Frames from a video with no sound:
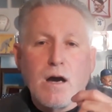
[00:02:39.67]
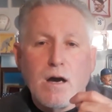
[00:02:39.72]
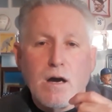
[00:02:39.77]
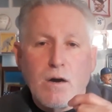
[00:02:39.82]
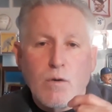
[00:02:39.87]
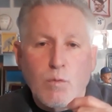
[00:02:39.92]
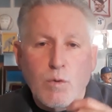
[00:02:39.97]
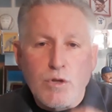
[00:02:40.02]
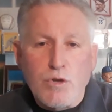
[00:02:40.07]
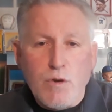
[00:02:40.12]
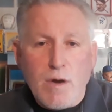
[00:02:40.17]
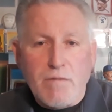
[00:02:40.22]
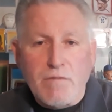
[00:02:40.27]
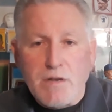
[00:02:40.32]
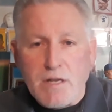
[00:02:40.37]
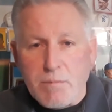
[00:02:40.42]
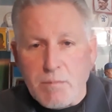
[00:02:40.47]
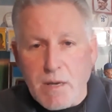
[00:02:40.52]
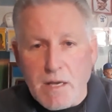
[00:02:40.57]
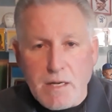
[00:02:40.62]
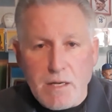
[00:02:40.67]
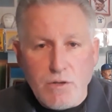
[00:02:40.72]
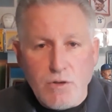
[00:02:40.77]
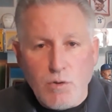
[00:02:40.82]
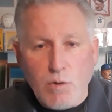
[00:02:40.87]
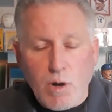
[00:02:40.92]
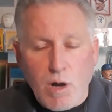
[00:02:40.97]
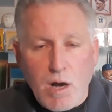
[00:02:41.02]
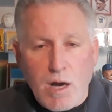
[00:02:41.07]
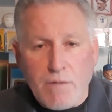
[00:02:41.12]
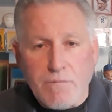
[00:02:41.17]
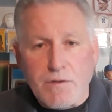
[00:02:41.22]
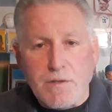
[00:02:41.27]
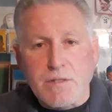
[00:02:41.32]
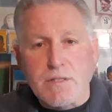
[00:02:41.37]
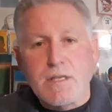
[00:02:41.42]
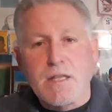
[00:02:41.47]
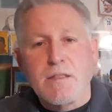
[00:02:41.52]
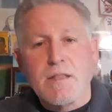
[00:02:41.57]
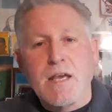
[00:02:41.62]
When you have an inmate in your
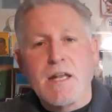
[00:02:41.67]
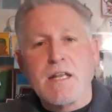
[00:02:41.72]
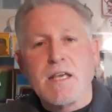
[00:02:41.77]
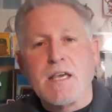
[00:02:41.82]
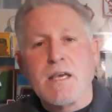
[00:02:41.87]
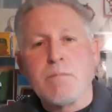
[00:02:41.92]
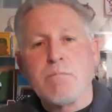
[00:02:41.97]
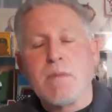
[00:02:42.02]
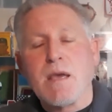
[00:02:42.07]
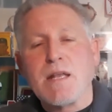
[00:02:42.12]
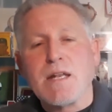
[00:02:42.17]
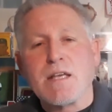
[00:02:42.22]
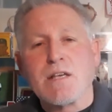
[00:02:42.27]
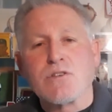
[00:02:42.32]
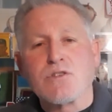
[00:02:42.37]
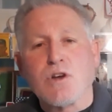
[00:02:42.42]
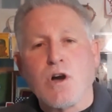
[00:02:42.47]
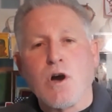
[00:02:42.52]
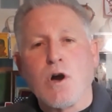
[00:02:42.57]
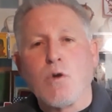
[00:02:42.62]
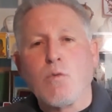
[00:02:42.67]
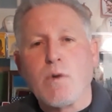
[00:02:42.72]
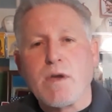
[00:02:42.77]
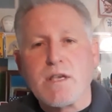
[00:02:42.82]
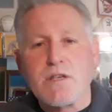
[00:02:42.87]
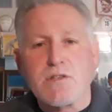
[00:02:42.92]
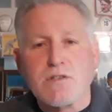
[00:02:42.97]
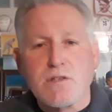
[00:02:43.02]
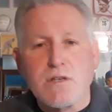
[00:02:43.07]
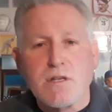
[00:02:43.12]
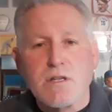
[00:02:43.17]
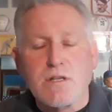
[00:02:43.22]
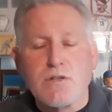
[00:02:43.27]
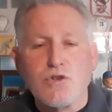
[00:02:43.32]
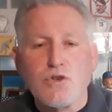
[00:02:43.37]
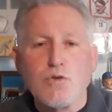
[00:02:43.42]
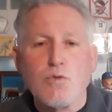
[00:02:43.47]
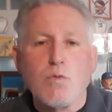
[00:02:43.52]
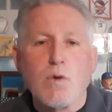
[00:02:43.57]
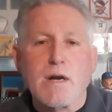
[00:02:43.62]
office, that inmate is always seated.
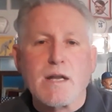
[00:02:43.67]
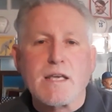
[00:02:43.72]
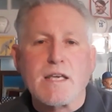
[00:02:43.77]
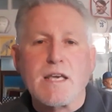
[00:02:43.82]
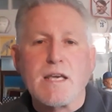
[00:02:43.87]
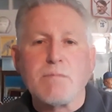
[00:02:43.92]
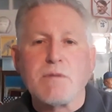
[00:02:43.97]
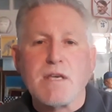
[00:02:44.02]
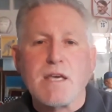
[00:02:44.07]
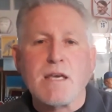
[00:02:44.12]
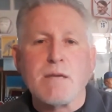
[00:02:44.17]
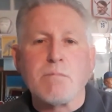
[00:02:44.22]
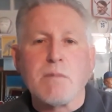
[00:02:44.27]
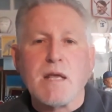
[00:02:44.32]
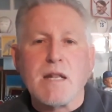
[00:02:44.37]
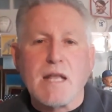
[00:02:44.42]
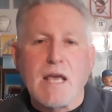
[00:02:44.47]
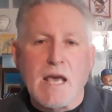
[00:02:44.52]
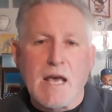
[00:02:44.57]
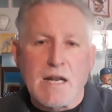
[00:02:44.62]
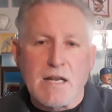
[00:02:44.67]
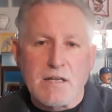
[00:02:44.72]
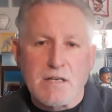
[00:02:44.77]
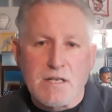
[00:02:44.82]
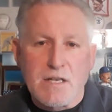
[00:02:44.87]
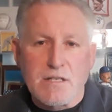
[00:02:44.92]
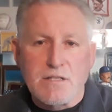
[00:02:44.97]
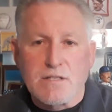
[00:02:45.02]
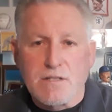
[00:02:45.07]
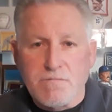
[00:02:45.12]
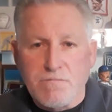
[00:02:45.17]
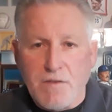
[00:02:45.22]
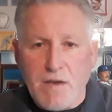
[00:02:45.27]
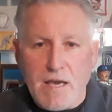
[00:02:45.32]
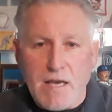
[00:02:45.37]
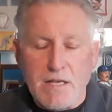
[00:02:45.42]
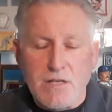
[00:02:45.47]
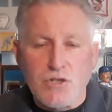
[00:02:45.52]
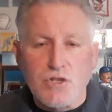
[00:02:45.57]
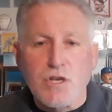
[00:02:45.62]
You want to keep the inmate at a
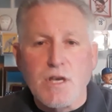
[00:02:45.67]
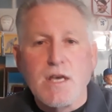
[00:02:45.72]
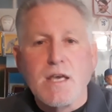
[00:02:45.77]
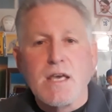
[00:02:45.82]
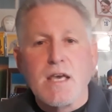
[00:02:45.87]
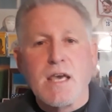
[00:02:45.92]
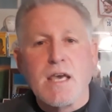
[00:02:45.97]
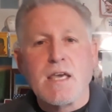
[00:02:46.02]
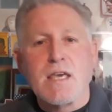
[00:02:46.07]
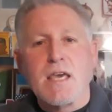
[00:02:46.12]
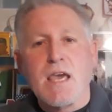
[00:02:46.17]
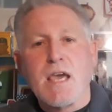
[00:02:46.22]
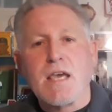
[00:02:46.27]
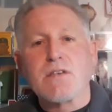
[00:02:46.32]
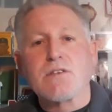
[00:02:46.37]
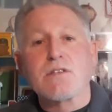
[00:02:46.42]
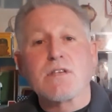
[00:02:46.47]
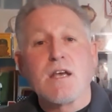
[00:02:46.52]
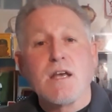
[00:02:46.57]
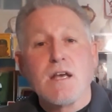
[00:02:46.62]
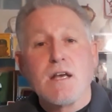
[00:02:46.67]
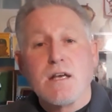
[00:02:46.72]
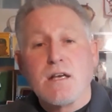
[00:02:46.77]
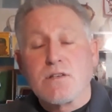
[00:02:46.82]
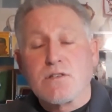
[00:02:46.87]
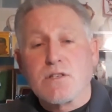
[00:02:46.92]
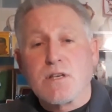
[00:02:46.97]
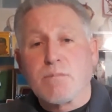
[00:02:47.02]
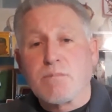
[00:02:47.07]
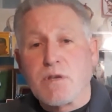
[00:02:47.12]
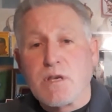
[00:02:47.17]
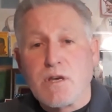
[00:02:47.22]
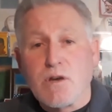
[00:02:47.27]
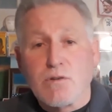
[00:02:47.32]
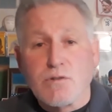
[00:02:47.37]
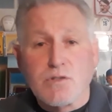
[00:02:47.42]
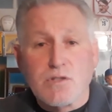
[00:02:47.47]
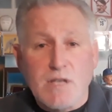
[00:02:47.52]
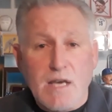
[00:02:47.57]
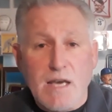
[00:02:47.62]
disadvantage in case something
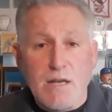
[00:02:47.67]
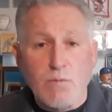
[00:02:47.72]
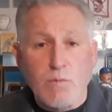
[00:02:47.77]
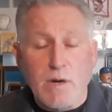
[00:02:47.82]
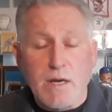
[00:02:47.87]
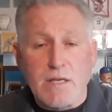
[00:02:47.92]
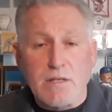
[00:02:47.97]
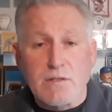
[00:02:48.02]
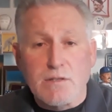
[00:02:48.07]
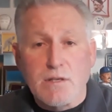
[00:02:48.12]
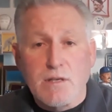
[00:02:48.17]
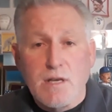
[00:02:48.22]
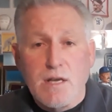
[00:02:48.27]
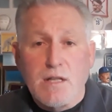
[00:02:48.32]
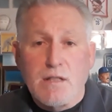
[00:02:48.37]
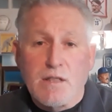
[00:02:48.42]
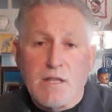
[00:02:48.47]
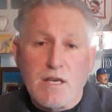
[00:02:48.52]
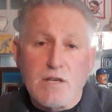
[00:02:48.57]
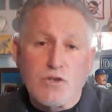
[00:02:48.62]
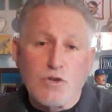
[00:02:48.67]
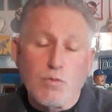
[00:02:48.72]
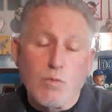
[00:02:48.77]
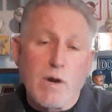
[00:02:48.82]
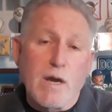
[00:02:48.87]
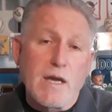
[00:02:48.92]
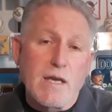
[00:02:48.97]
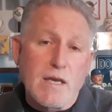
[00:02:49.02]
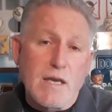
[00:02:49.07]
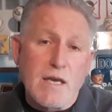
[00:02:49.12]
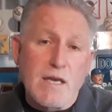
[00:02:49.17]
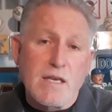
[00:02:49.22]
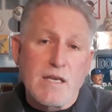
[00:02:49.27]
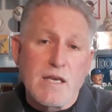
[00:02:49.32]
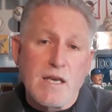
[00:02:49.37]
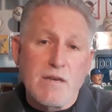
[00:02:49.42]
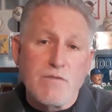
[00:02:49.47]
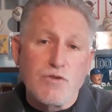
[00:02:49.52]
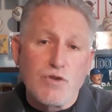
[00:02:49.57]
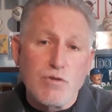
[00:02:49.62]
goes sideways. This way, it
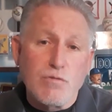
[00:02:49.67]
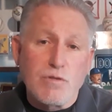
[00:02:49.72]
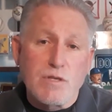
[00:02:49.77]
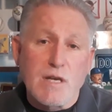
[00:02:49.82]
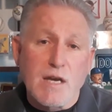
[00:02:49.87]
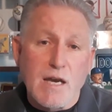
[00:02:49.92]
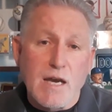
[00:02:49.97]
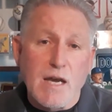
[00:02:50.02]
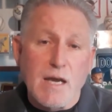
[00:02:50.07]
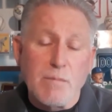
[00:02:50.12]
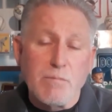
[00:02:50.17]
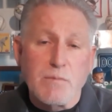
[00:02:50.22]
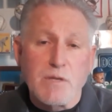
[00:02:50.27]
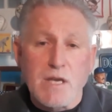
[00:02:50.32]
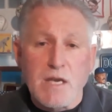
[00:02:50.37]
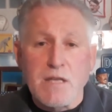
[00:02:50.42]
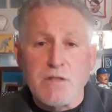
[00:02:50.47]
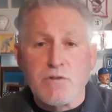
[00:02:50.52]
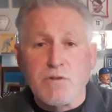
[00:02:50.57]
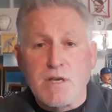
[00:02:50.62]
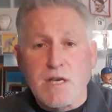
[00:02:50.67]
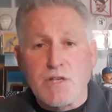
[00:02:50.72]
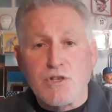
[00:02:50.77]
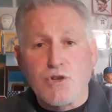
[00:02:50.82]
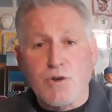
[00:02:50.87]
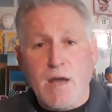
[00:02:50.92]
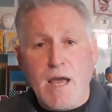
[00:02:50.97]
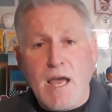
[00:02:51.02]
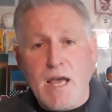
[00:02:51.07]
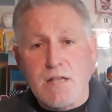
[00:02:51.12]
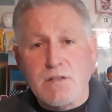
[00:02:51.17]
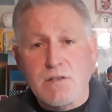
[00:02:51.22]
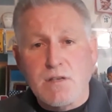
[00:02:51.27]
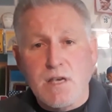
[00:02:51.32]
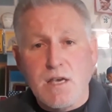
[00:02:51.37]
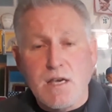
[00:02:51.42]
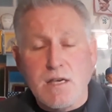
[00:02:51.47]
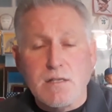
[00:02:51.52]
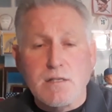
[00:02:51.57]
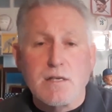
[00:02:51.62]
gives you time to either get your ass
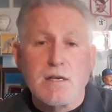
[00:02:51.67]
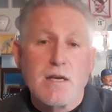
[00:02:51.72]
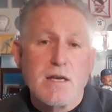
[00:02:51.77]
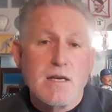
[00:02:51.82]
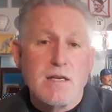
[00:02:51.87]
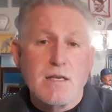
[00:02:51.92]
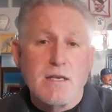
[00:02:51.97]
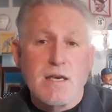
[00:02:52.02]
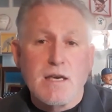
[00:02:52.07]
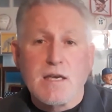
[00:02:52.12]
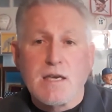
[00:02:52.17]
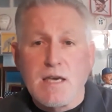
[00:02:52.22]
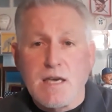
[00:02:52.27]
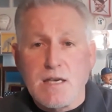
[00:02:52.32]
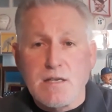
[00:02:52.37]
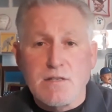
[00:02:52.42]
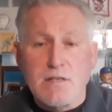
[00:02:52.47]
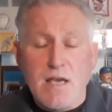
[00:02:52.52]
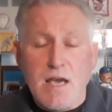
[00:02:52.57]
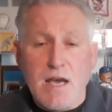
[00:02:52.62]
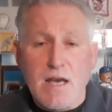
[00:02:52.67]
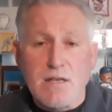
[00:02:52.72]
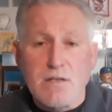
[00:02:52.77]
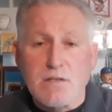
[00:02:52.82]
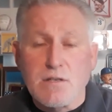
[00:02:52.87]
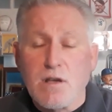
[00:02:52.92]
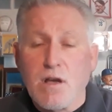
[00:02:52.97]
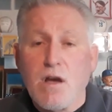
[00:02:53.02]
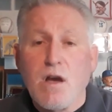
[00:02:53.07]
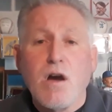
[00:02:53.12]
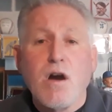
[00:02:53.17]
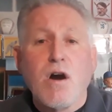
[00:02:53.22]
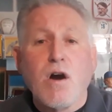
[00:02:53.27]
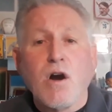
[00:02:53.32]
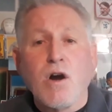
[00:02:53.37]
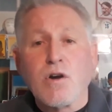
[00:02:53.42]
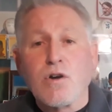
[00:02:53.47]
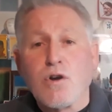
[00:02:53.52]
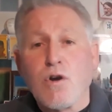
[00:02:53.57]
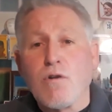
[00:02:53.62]
kicked, kick his ass,
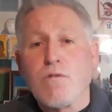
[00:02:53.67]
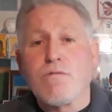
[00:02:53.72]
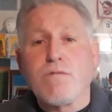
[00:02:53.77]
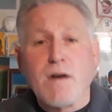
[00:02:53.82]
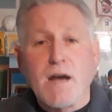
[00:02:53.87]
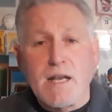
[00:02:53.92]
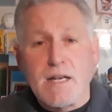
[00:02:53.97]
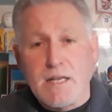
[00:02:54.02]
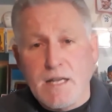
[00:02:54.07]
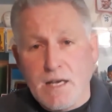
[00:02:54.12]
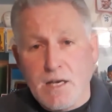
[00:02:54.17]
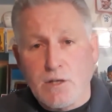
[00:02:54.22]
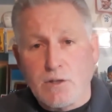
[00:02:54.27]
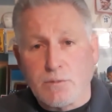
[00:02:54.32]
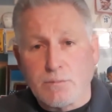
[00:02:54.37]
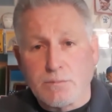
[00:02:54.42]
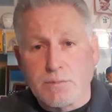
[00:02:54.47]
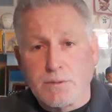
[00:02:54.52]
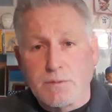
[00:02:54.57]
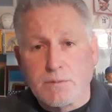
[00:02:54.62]
or go find help.